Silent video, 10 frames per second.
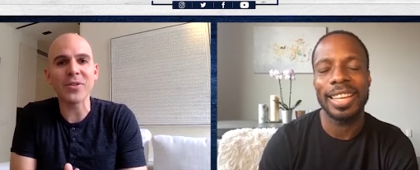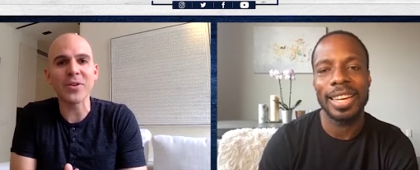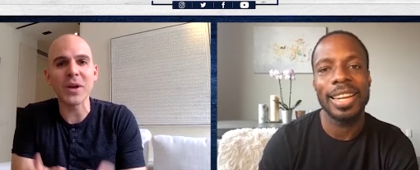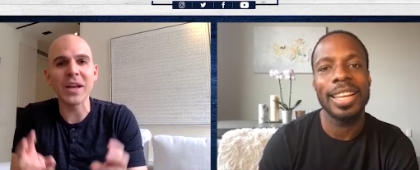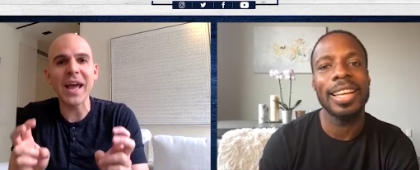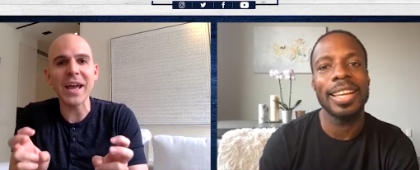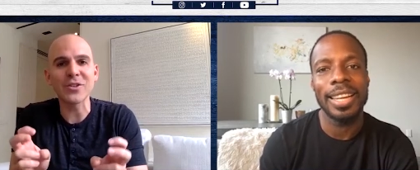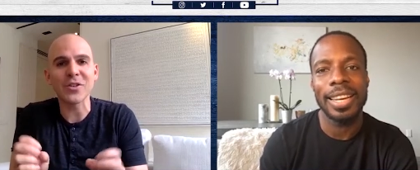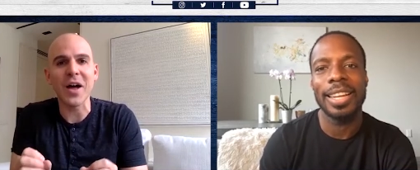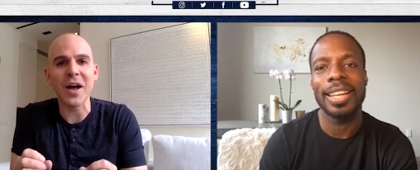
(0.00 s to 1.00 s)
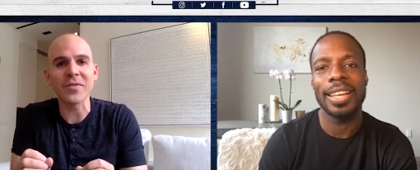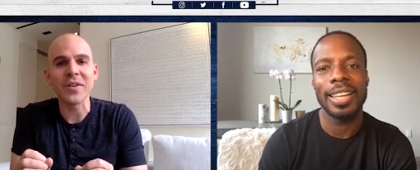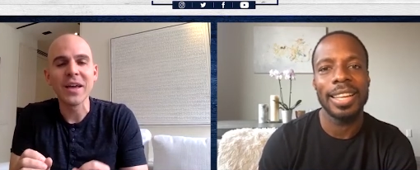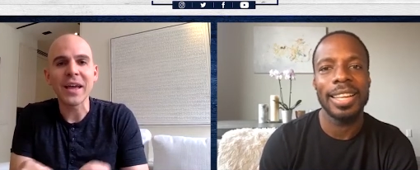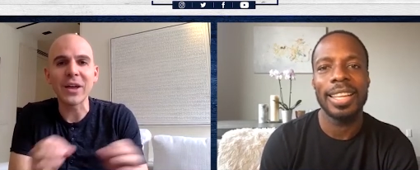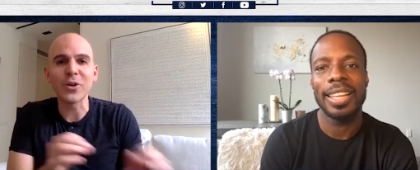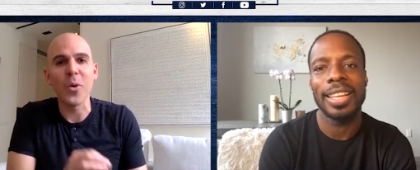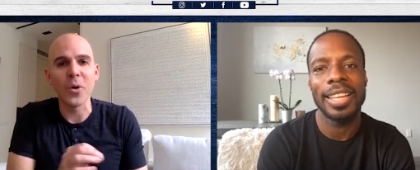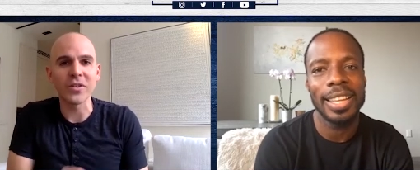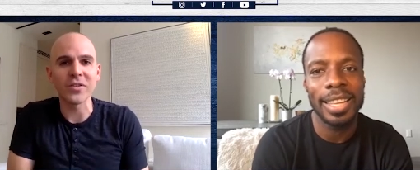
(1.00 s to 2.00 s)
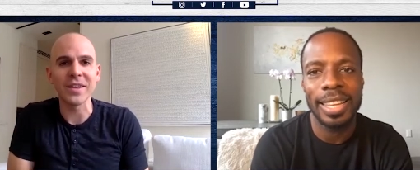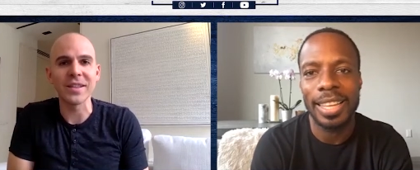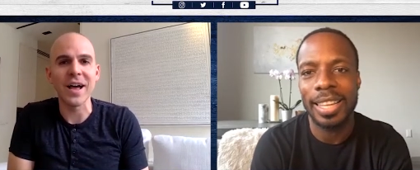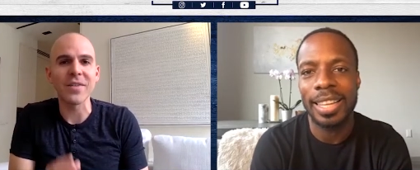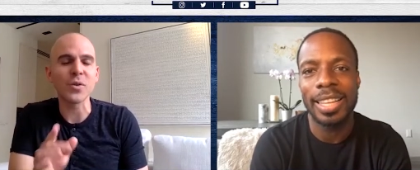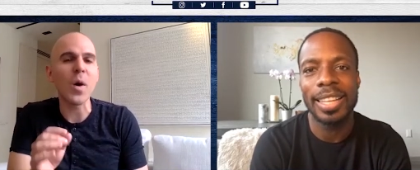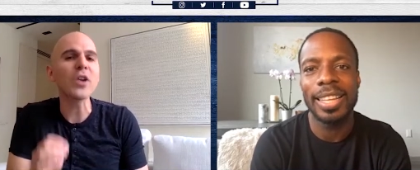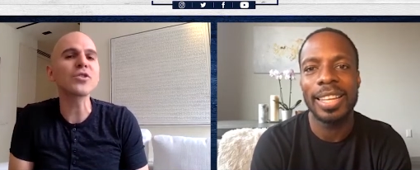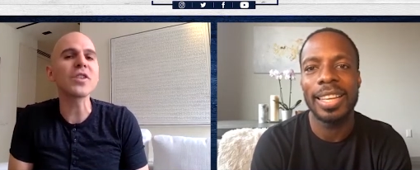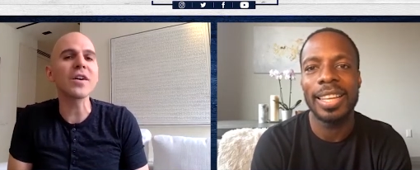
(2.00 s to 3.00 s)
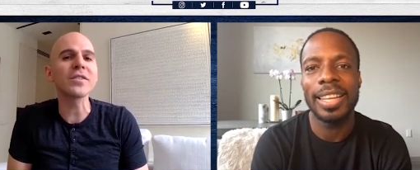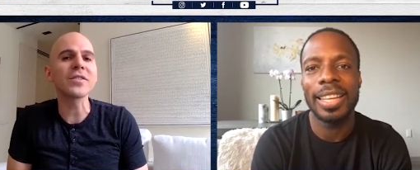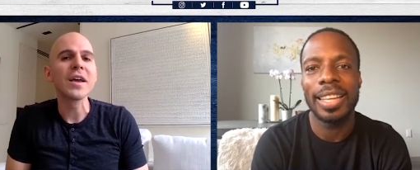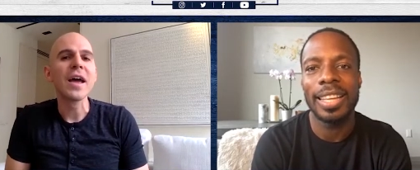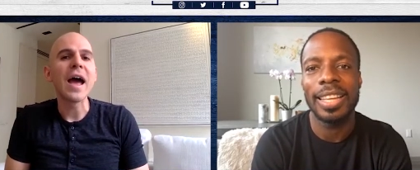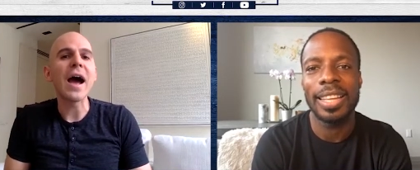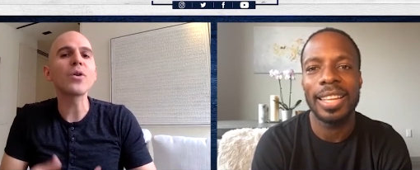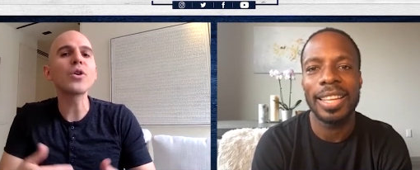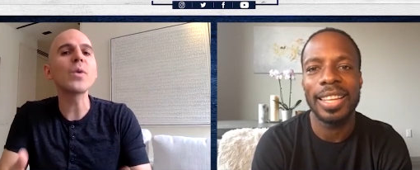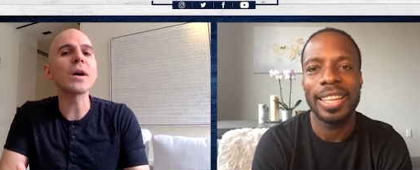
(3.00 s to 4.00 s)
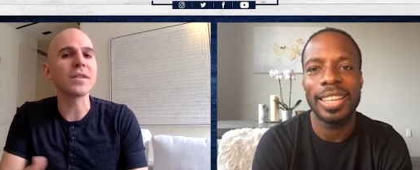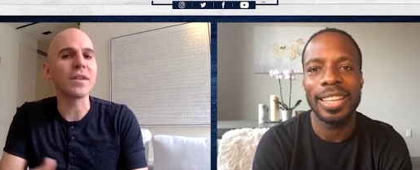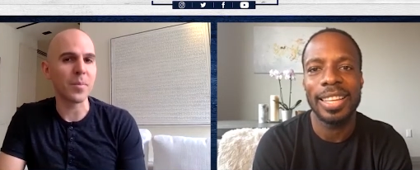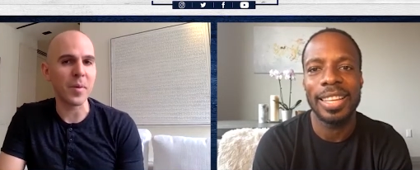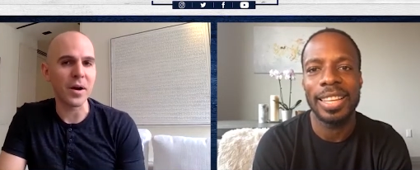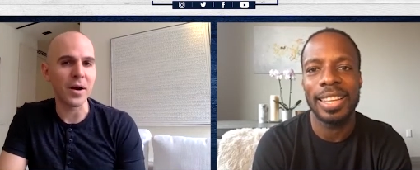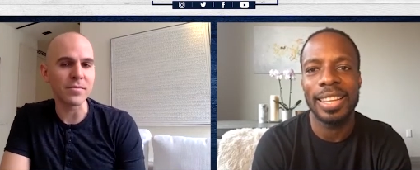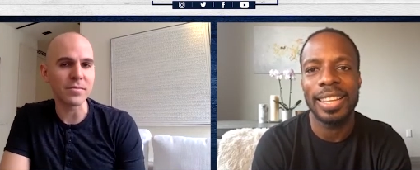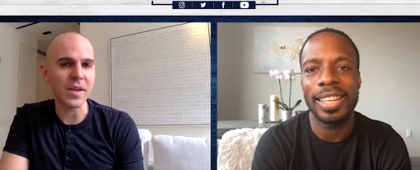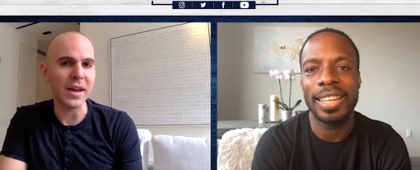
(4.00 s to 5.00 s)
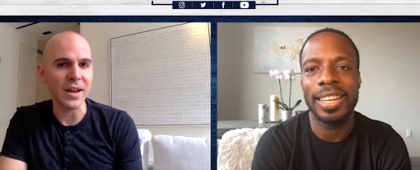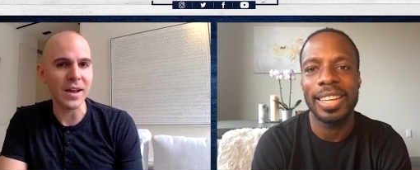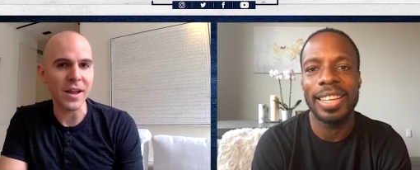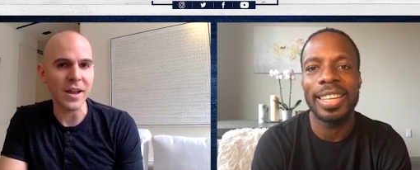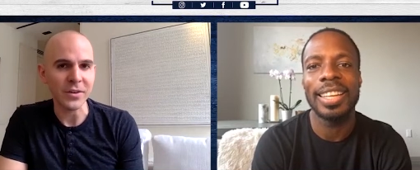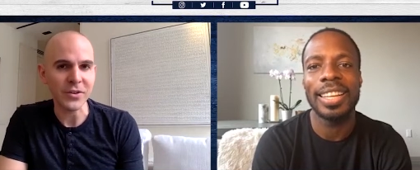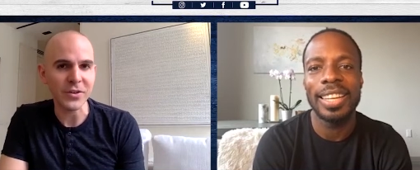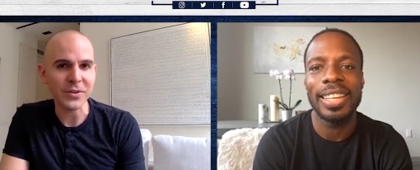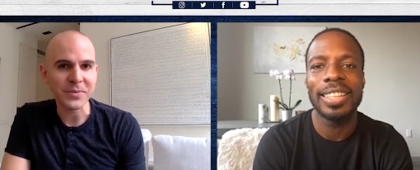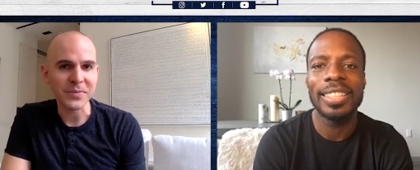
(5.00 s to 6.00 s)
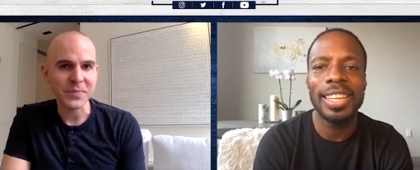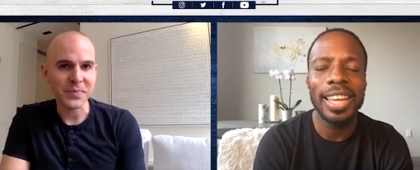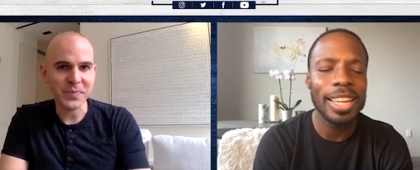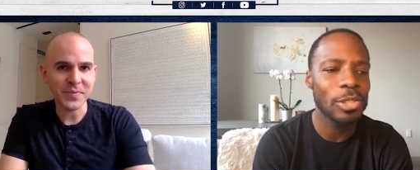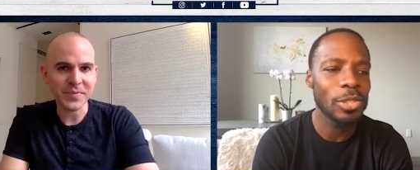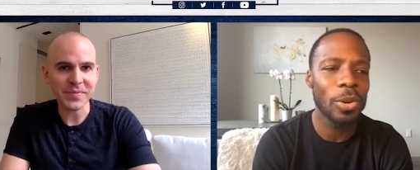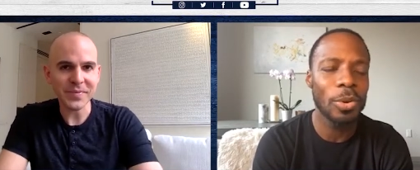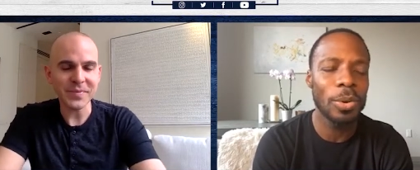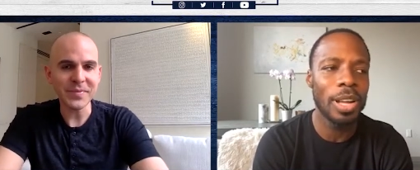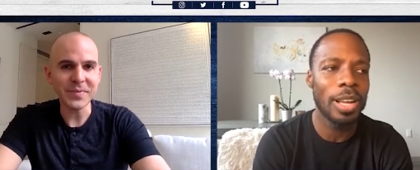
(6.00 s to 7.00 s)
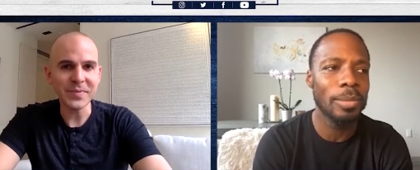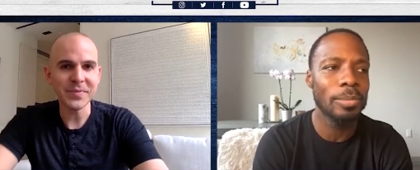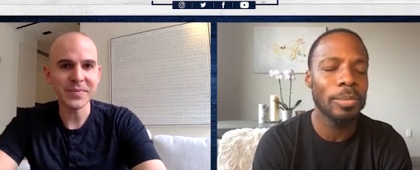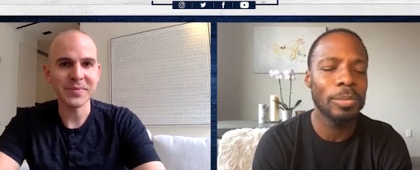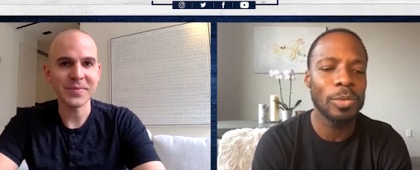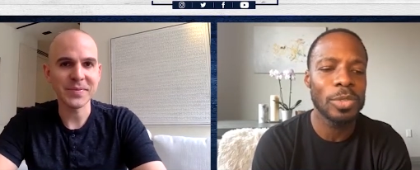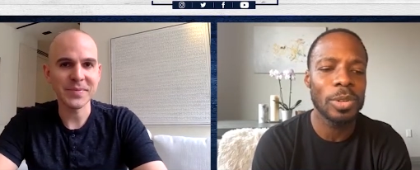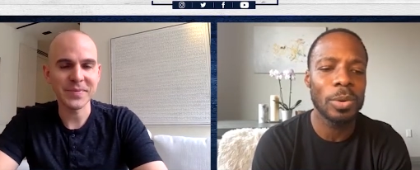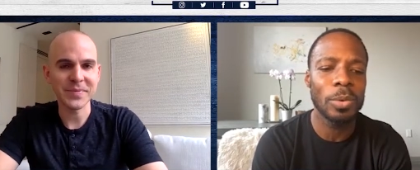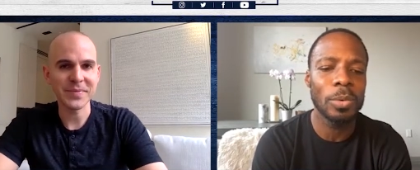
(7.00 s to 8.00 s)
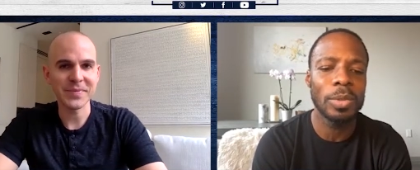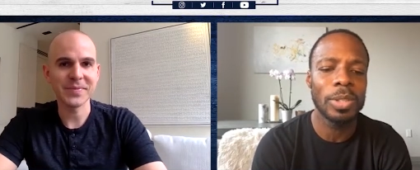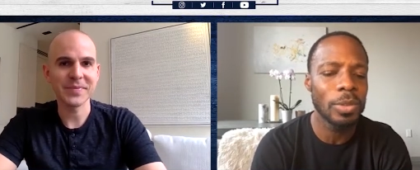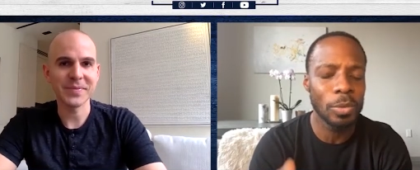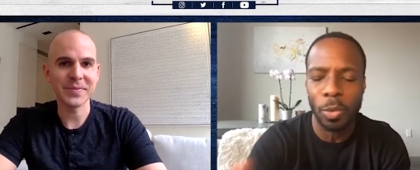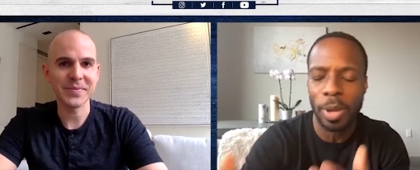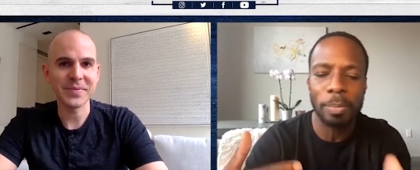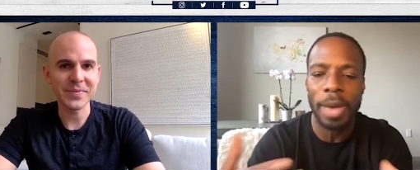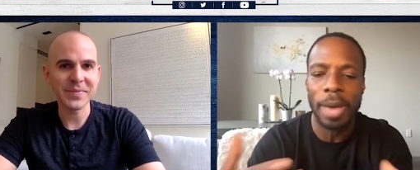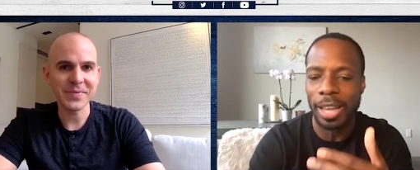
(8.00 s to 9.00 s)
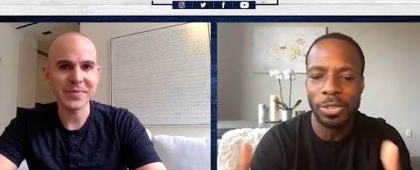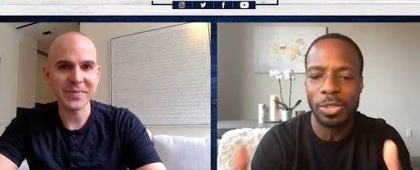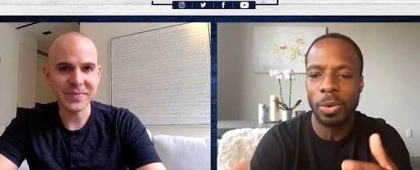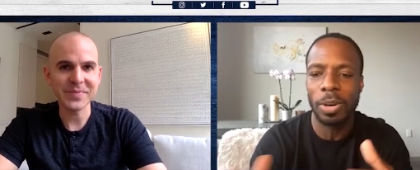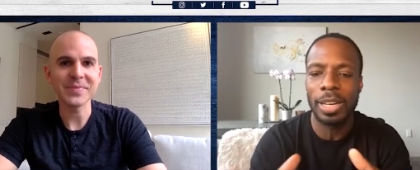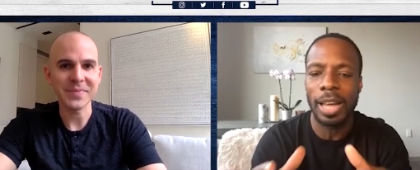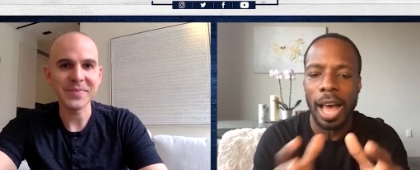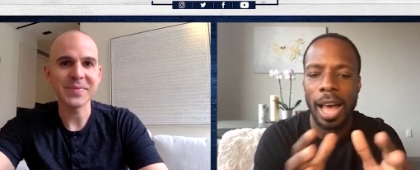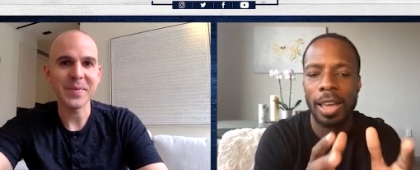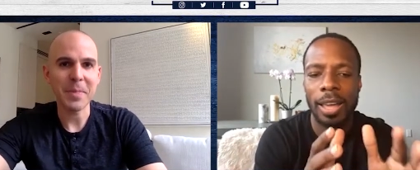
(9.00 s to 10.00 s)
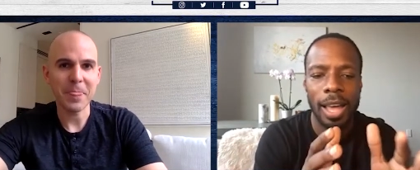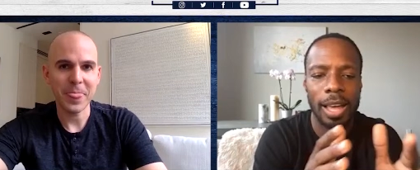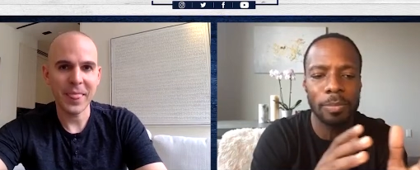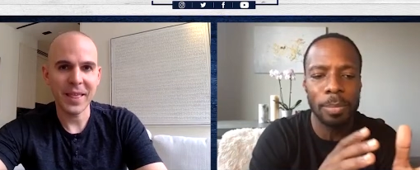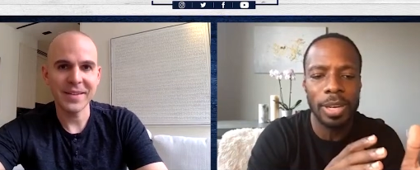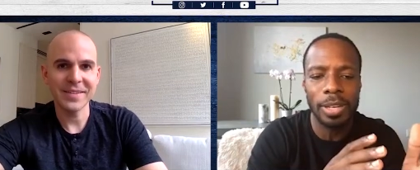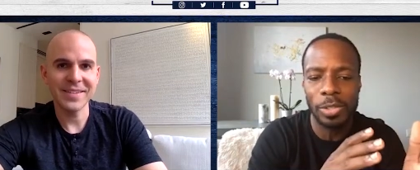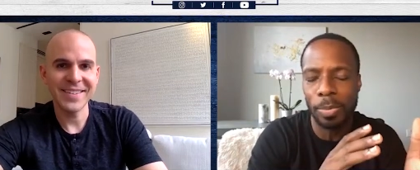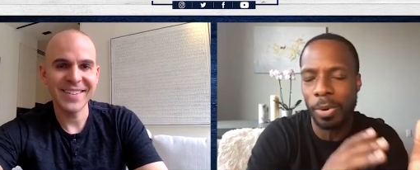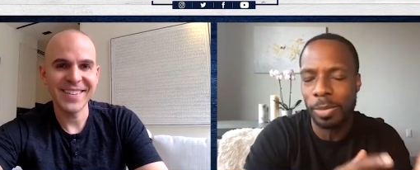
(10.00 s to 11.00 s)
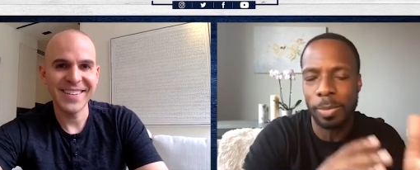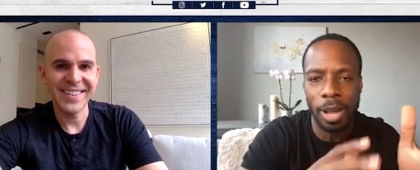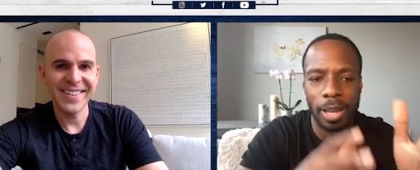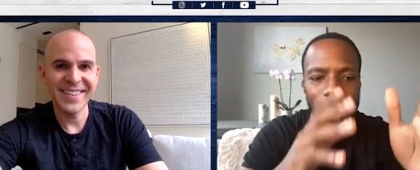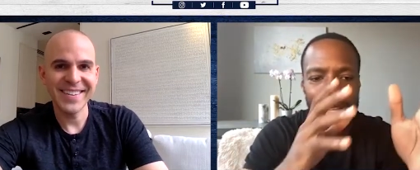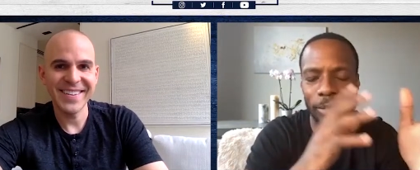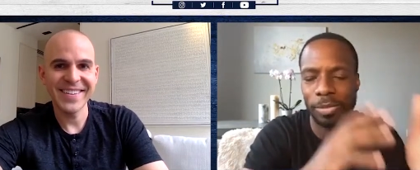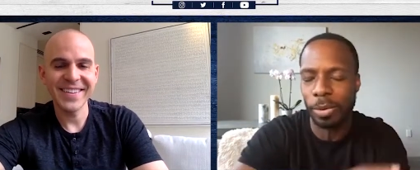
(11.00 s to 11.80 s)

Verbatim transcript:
Speaker 1: to engage life in quarantine life. So why don't you tell us how you ended up um, getting engaged?
Speaker 2: Yeah, so um, so quick backstory. I I've been in sports broadcasting for